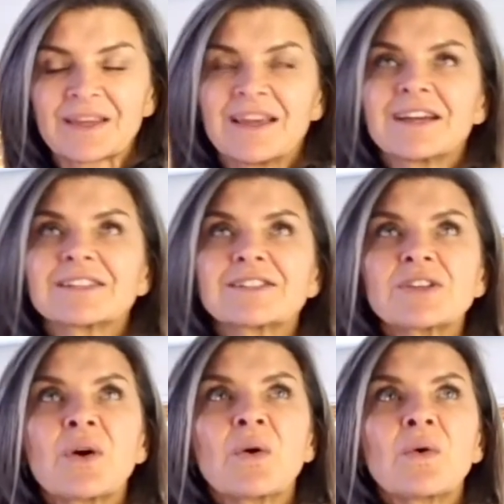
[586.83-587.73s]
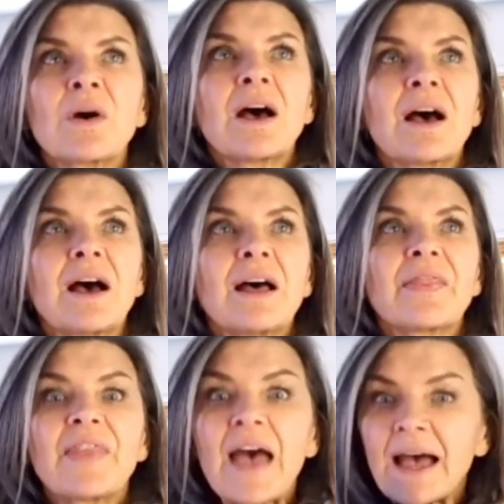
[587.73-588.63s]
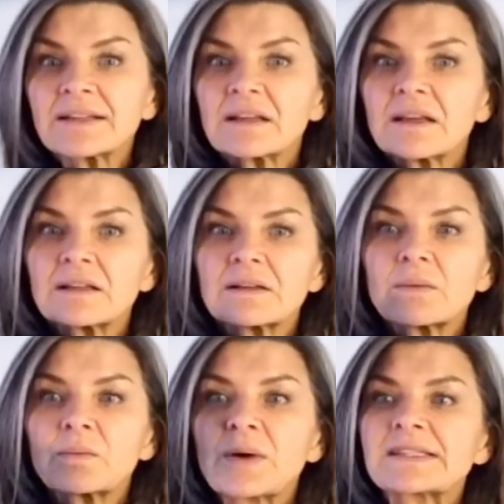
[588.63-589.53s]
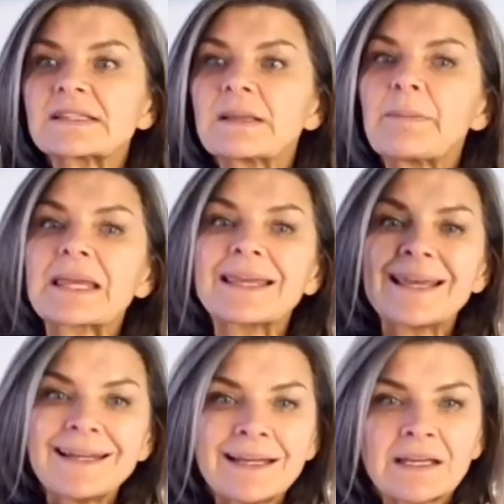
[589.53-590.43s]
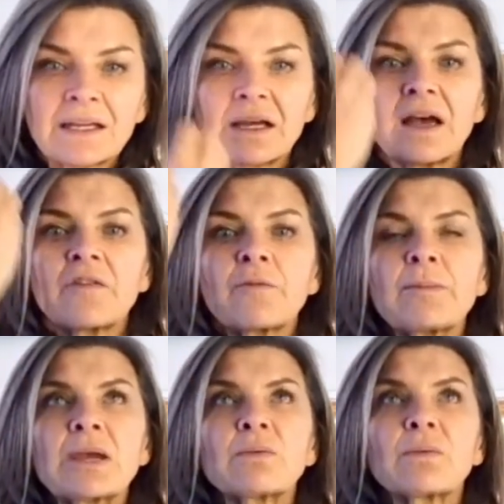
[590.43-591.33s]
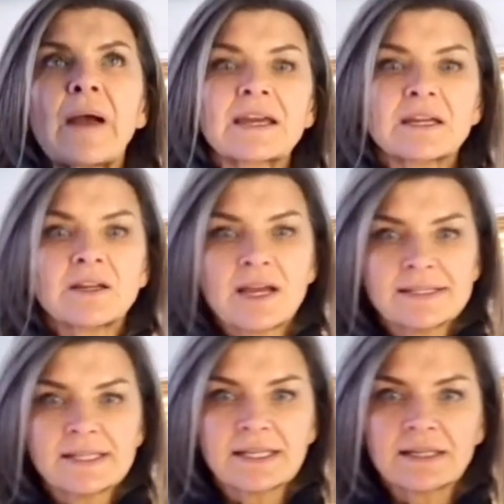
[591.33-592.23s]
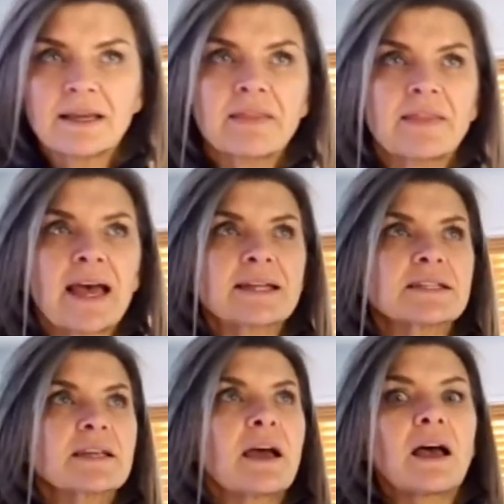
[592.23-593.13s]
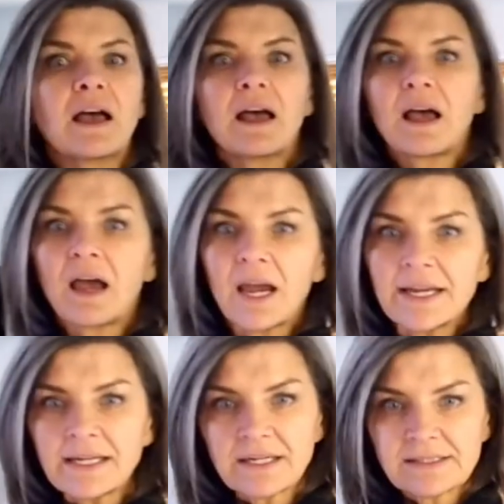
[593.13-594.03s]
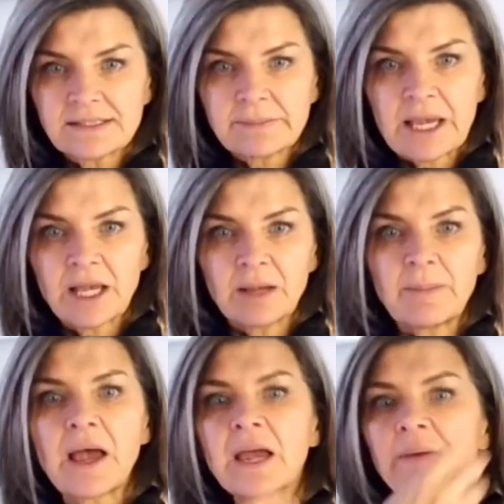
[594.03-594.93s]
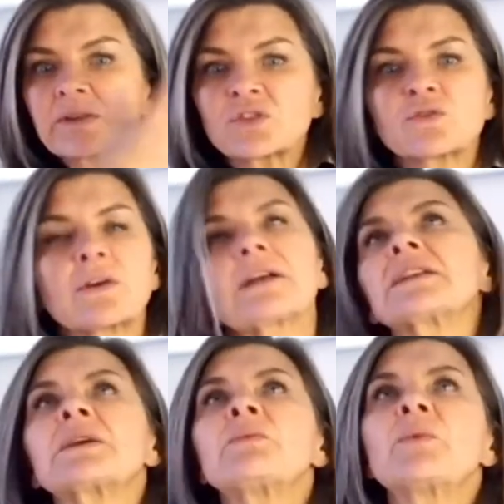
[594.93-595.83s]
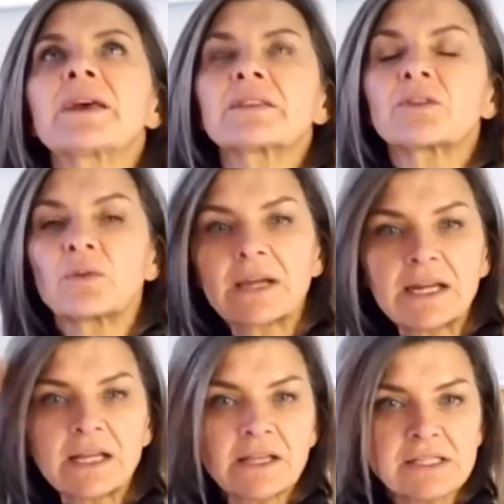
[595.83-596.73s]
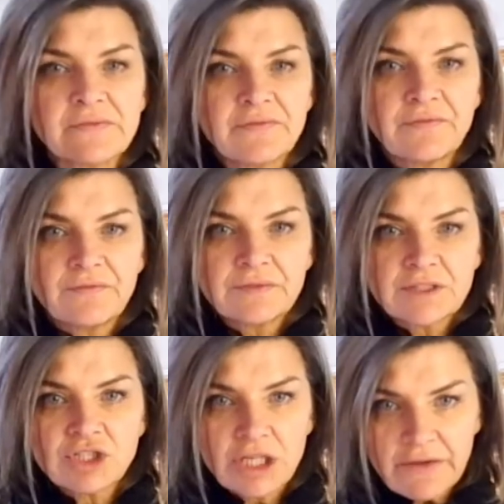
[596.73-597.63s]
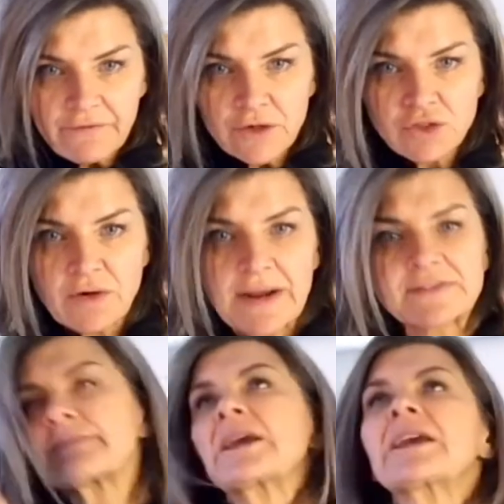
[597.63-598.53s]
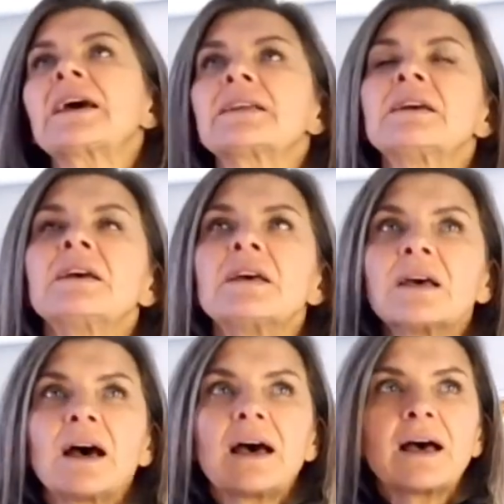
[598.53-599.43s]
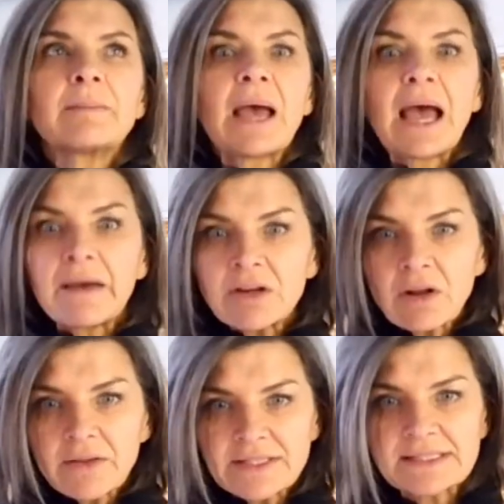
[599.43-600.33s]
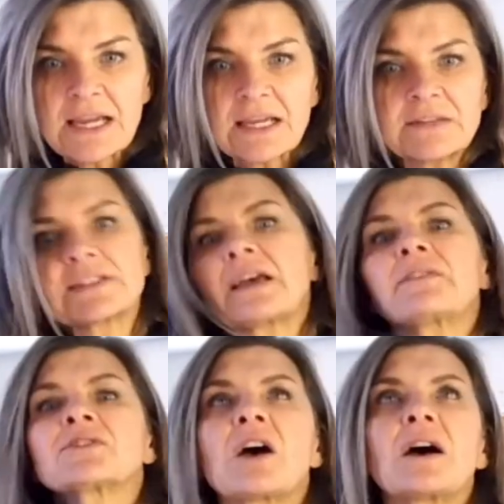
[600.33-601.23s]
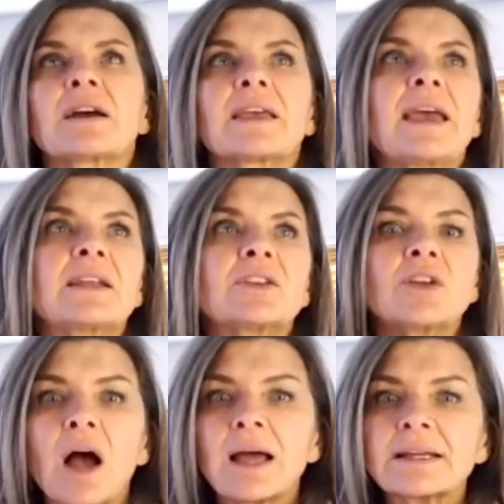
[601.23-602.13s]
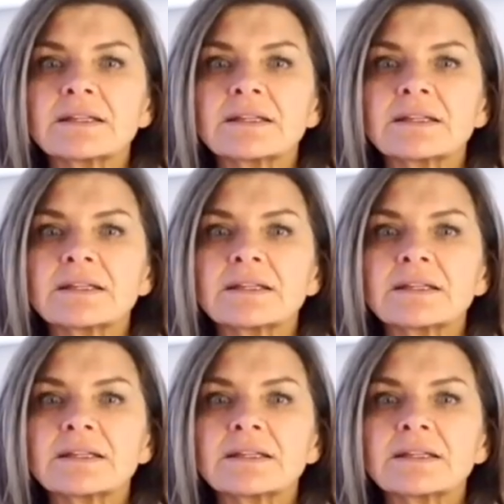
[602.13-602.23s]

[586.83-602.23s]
So that was the beginning of me recognizing that I needed some help. I was struggling with creating these shitty first drafts in my head, having all this negative self-talk, and not